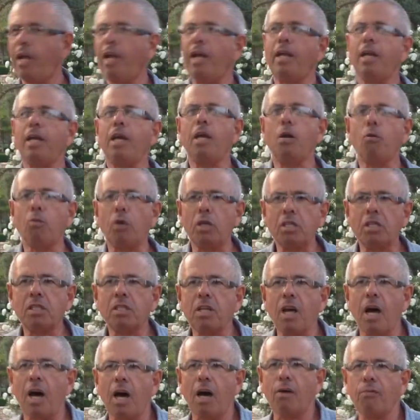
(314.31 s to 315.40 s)
And he was
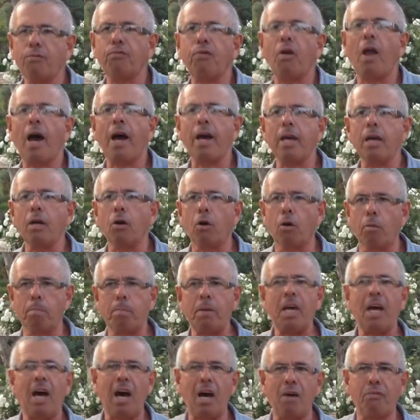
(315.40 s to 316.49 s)
flying on
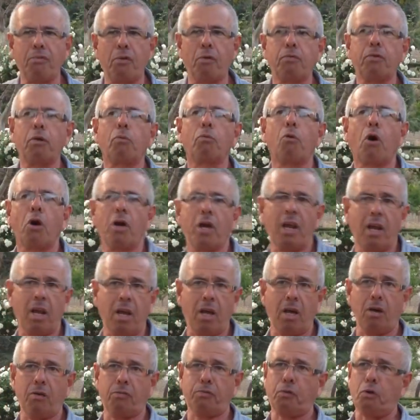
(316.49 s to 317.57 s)
behalf of the Royal
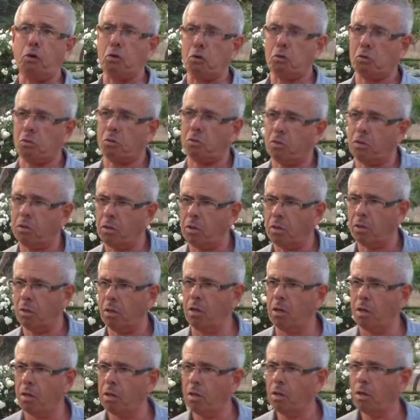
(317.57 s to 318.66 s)
Air Force,
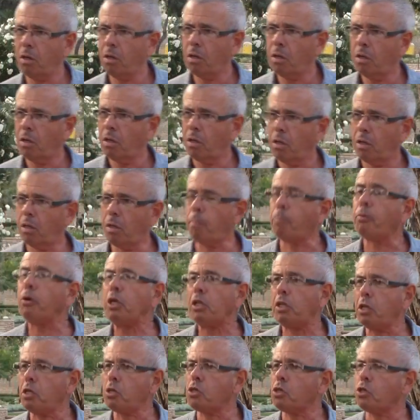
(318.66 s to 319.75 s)
the
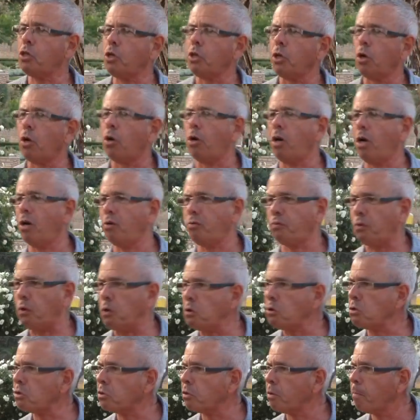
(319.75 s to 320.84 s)
British, Air
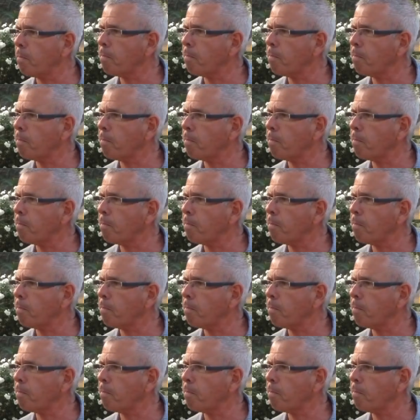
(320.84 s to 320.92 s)
Force.